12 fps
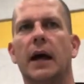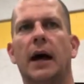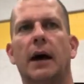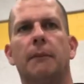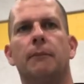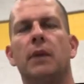
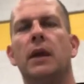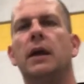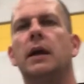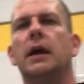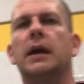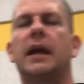Um,
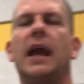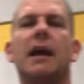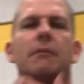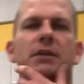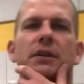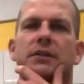it
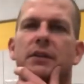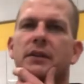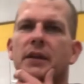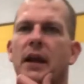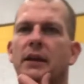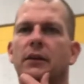came to
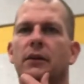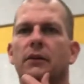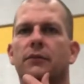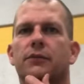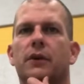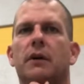Centennial
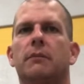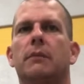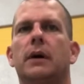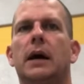from uh,